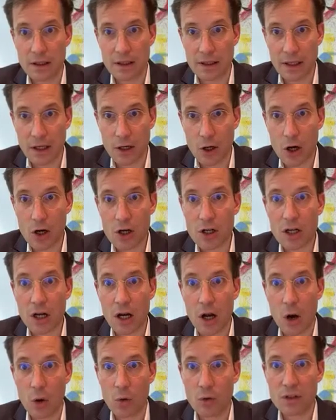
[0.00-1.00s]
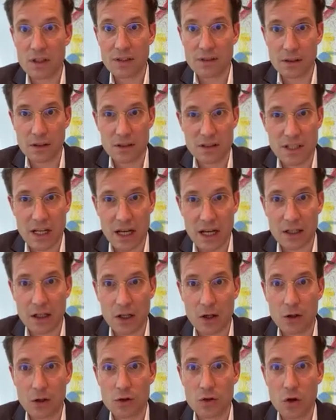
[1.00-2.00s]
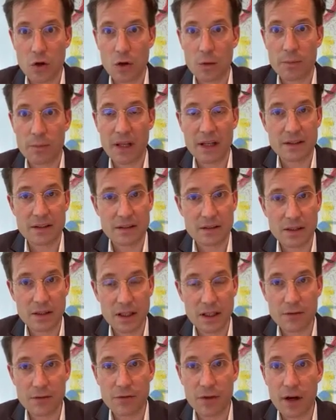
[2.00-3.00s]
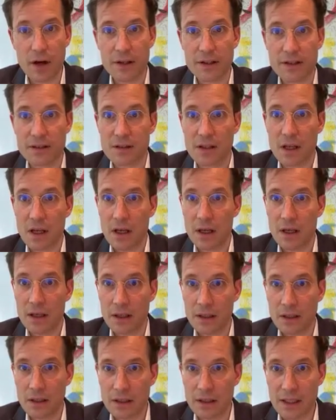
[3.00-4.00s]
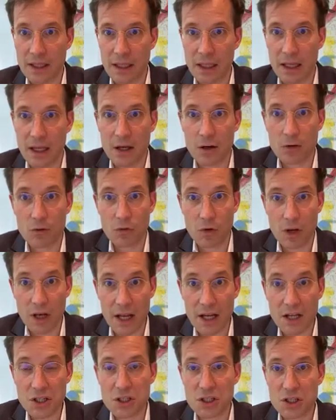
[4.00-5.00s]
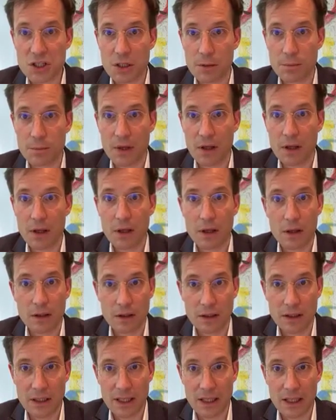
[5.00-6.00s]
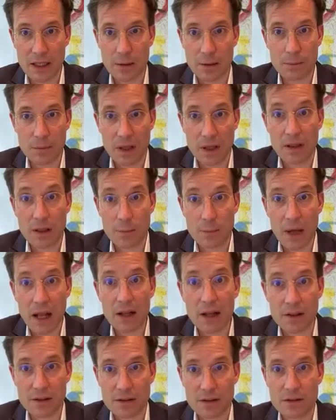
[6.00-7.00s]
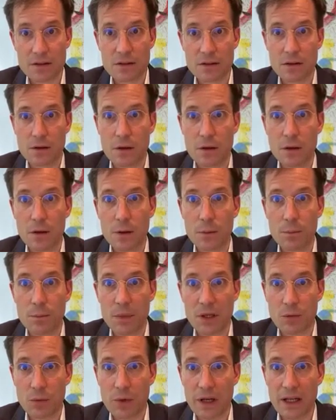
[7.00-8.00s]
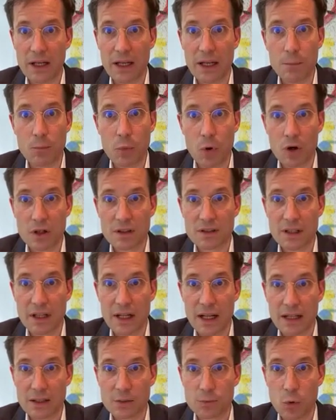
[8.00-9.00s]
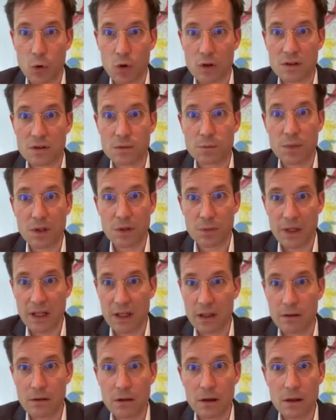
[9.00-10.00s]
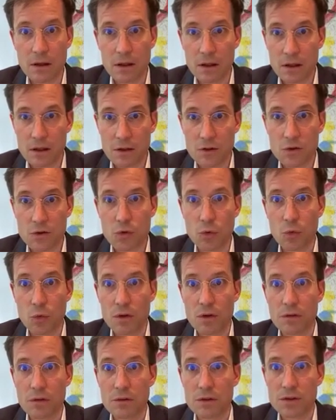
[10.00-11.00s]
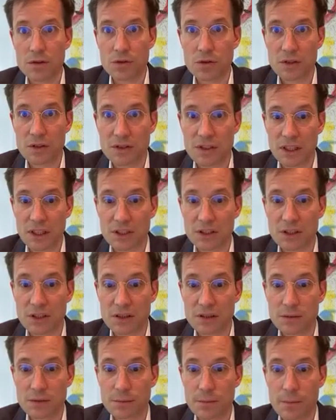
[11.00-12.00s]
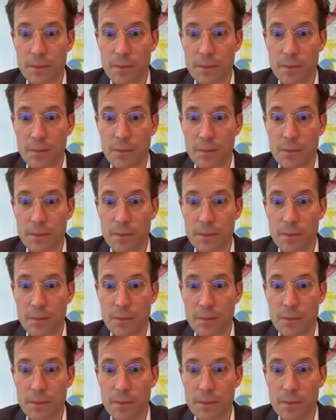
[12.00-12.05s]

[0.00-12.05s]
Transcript: The current account is a technical term that signifies the relationship, the, the balance between imports and exports between two jurisdictions